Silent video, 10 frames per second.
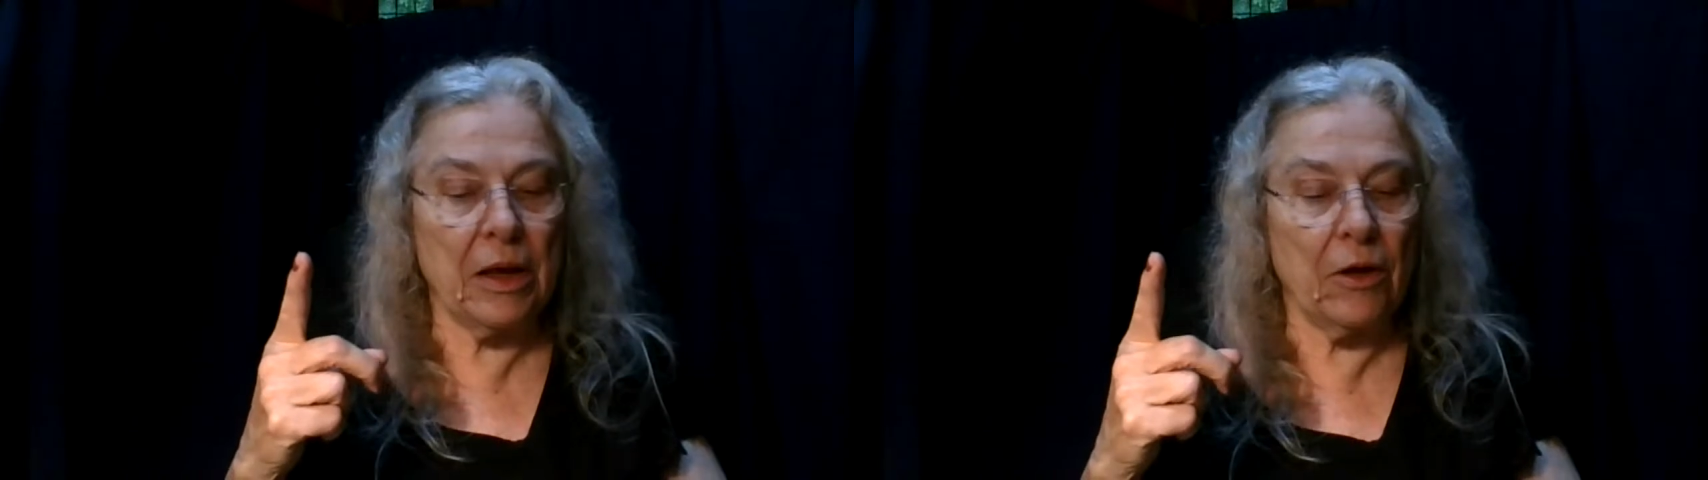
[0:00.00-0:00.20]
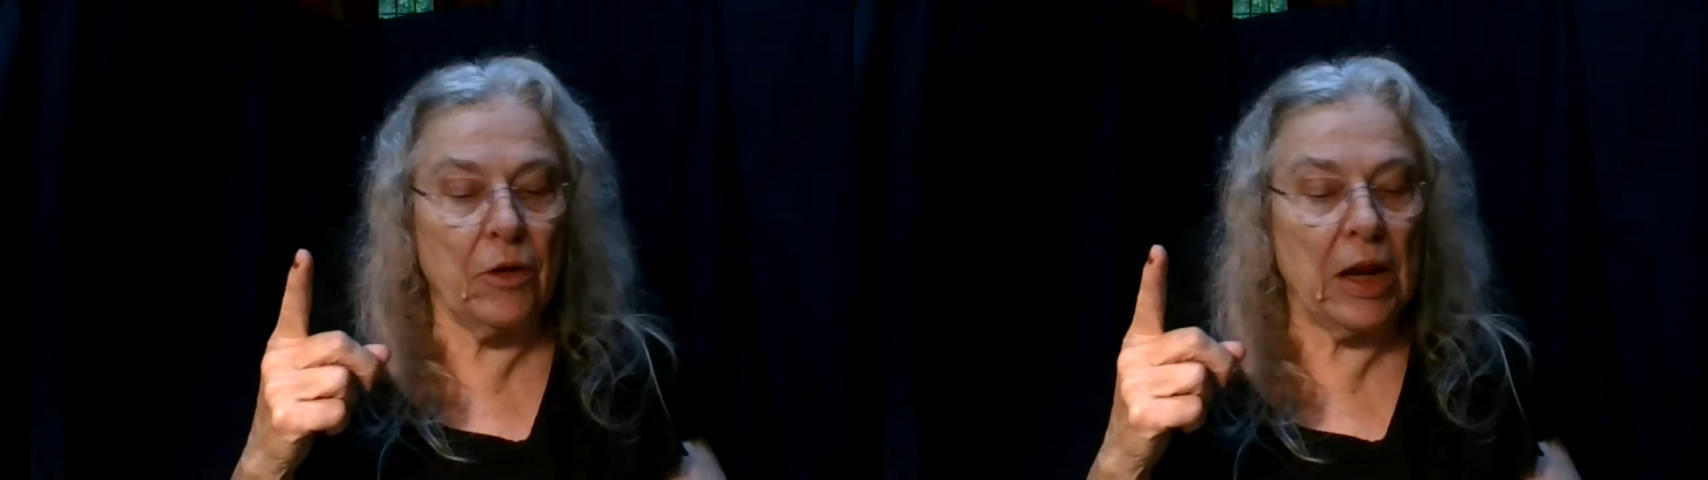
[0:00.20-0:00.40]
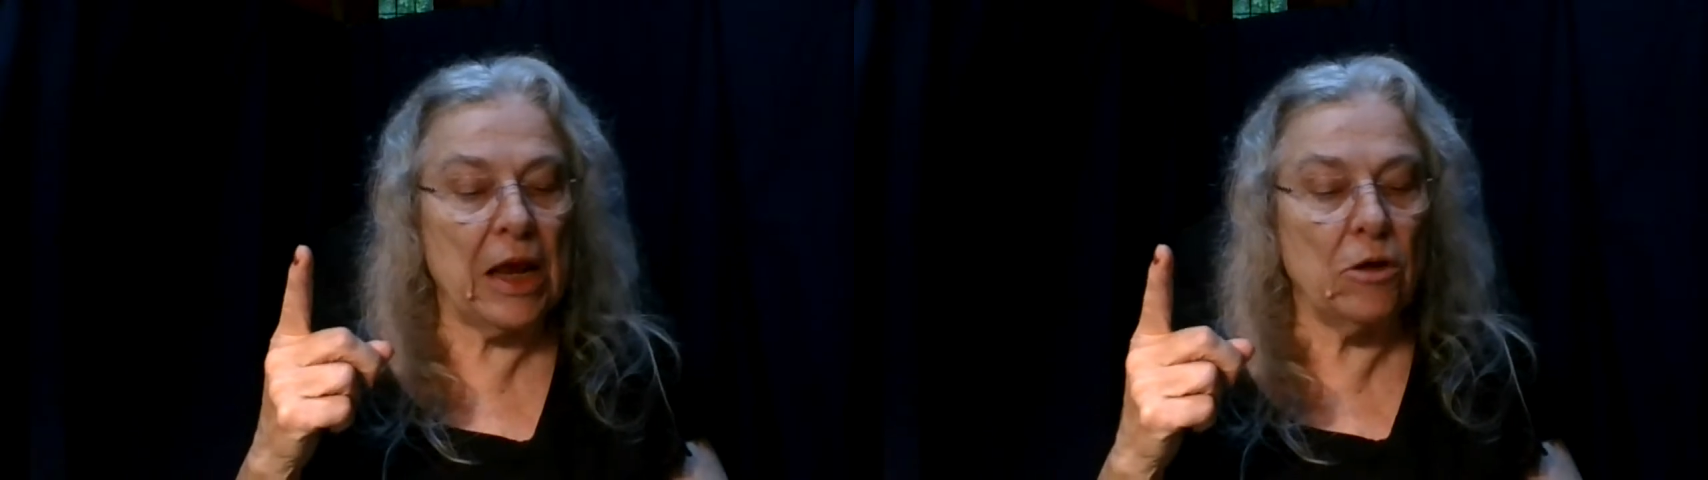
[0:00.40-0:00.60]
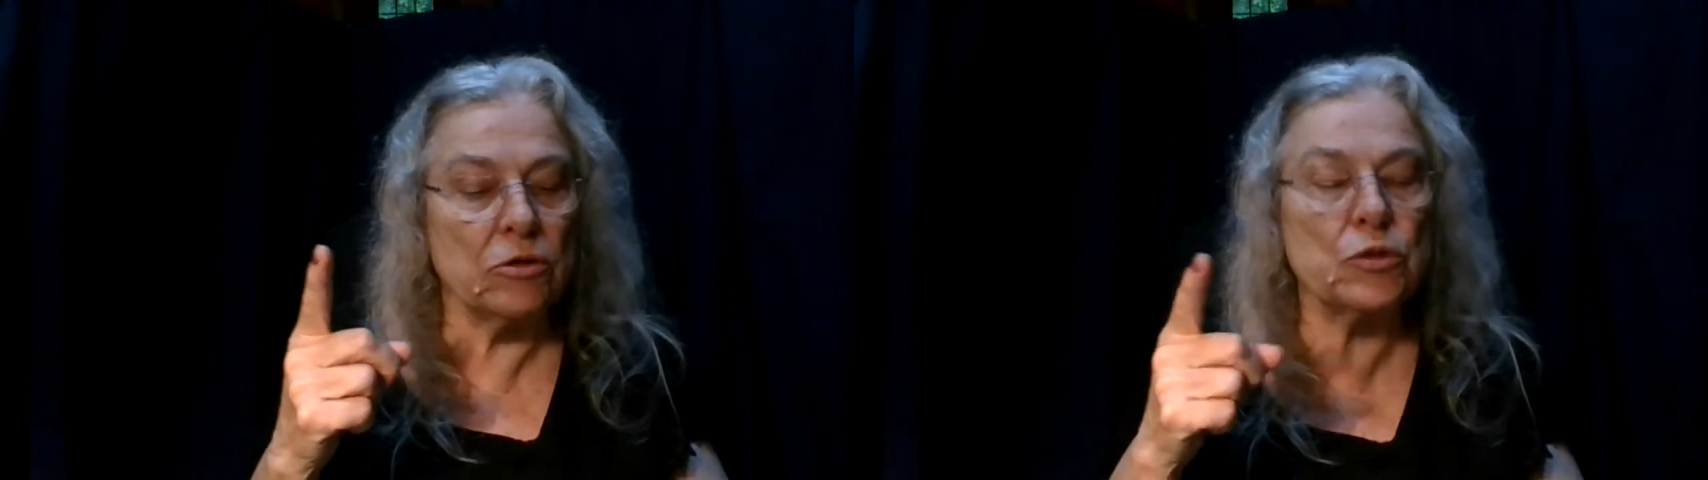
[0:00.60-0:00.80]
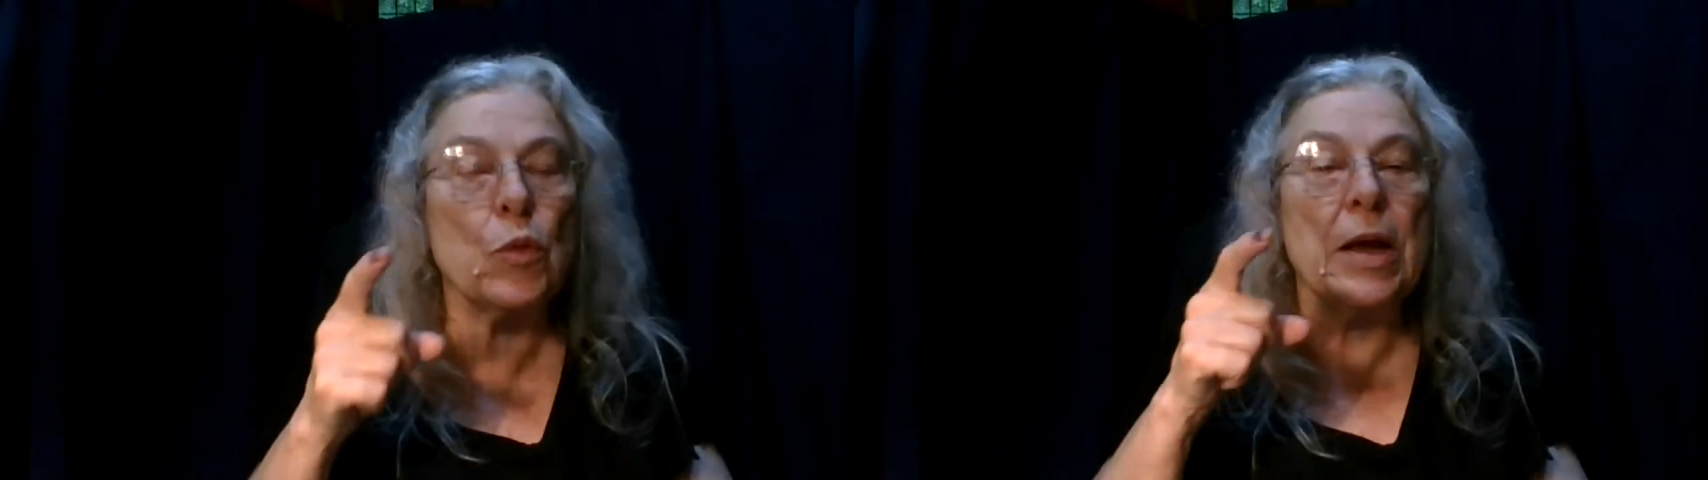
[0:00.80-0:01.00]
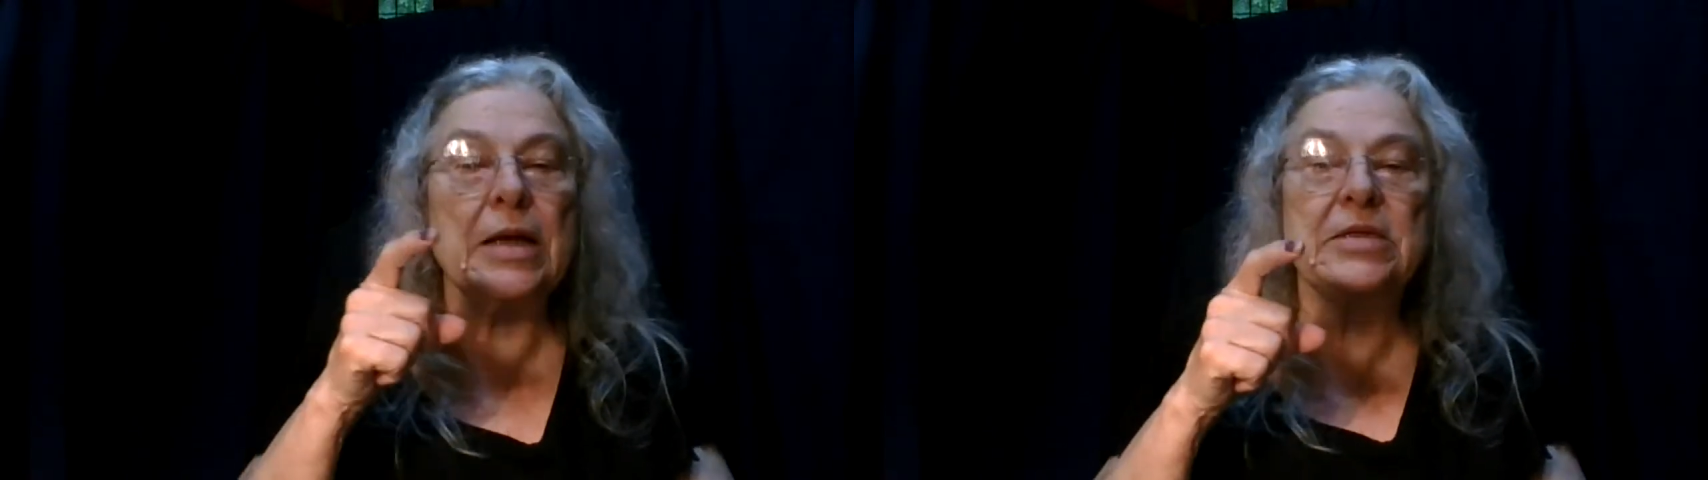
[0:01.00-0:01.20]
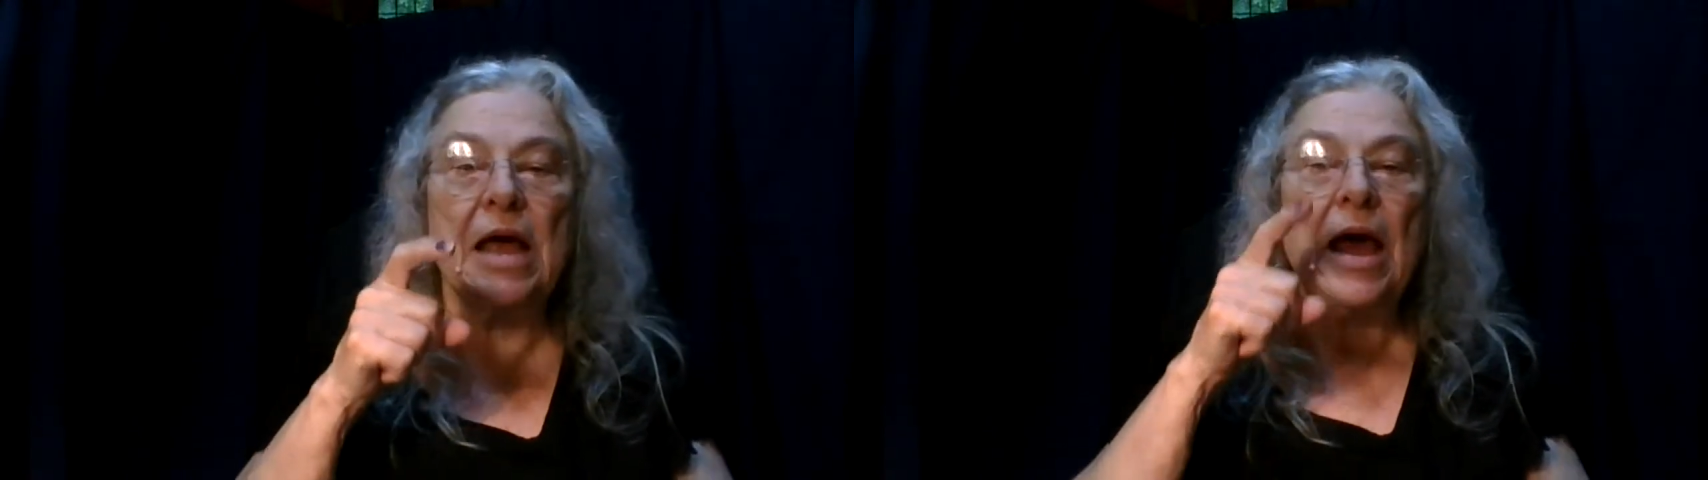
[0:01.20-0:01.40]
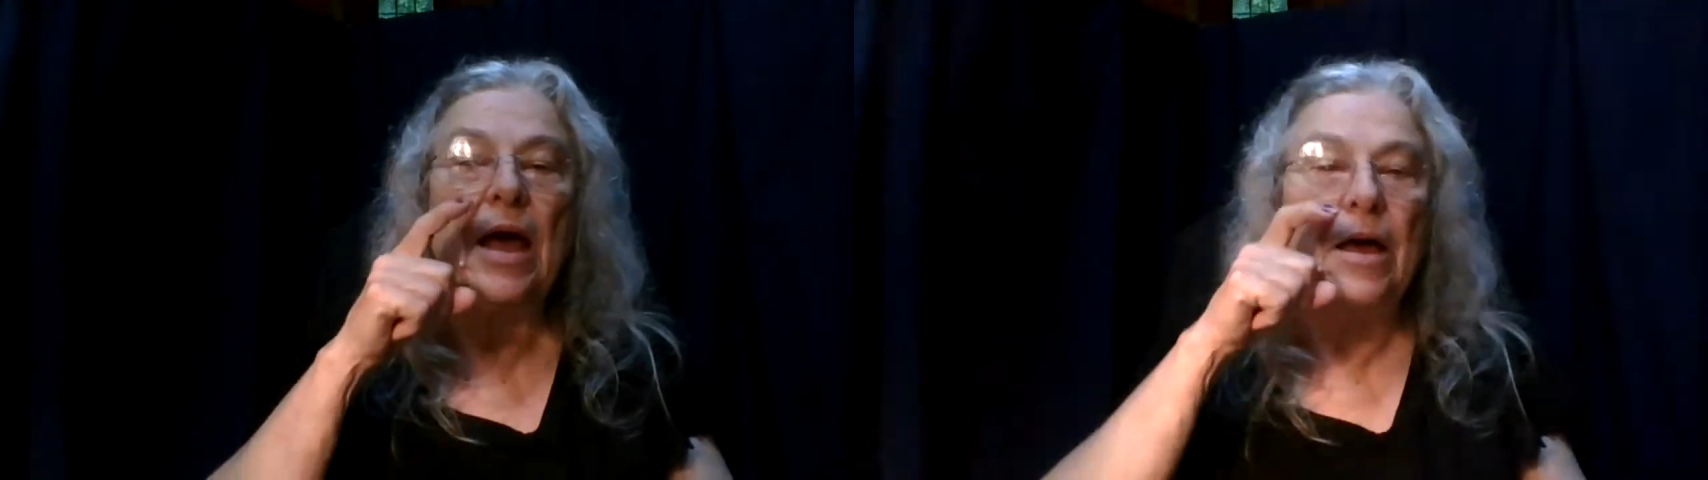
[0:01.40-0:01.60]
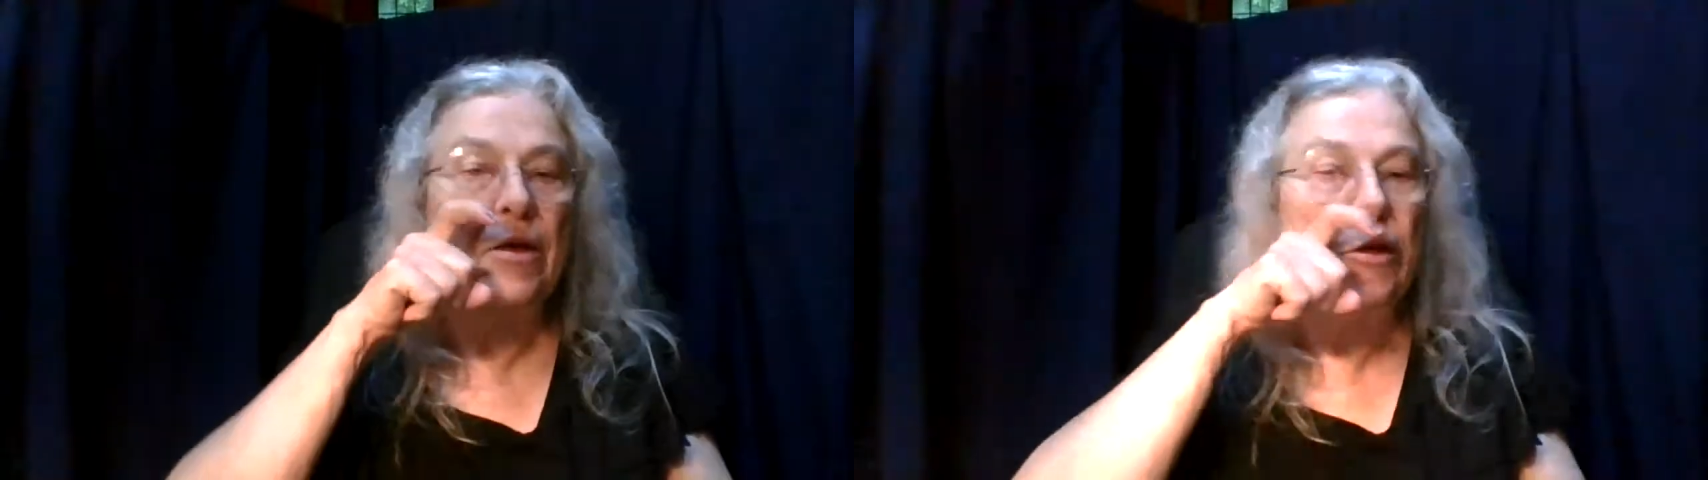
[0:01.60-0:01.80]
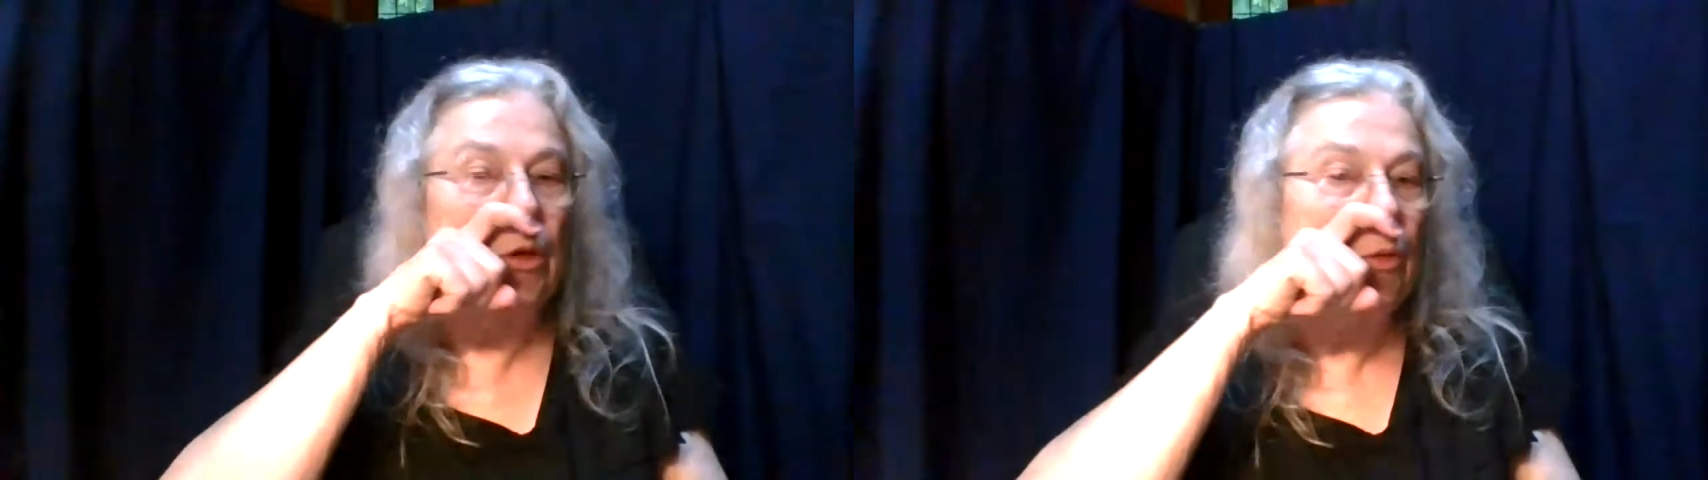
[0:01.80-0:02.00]
an eagle's wings.
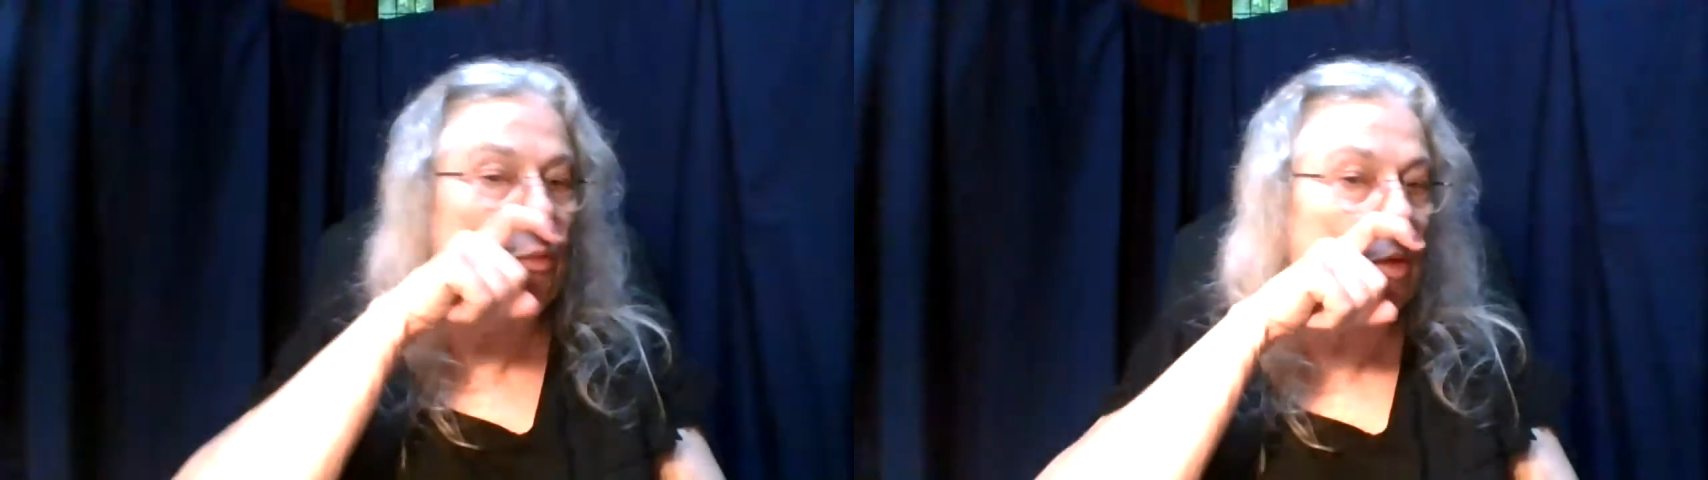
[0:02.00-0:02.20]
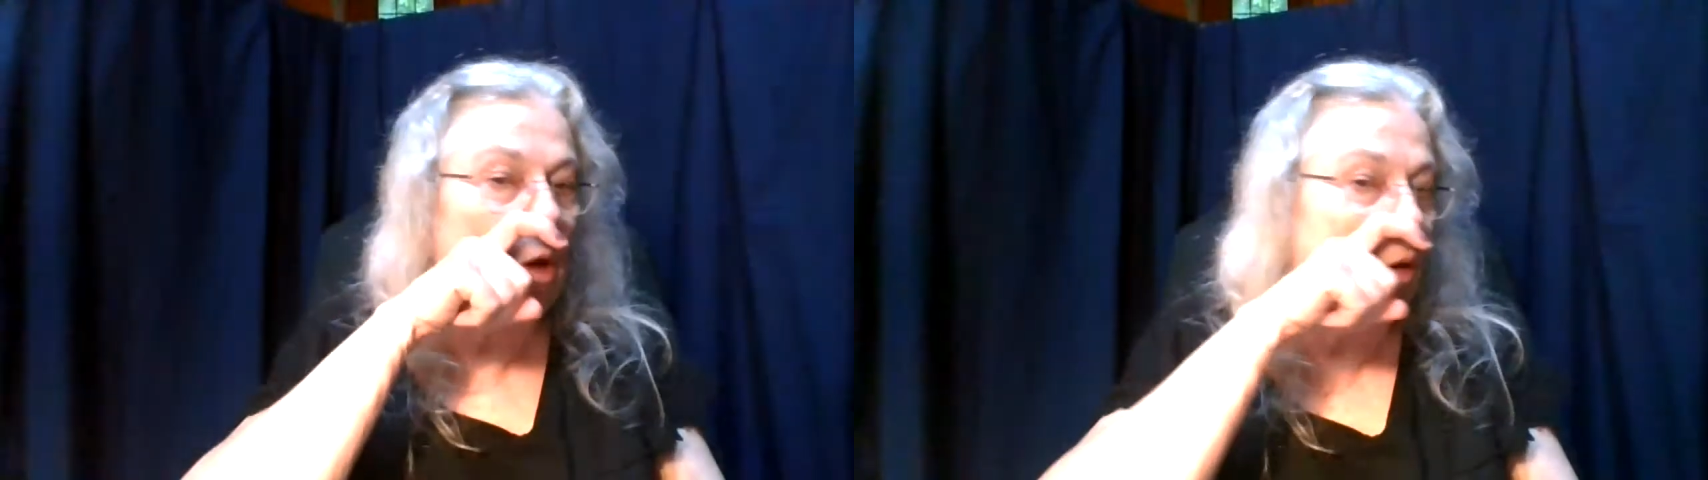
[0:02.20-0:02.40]
You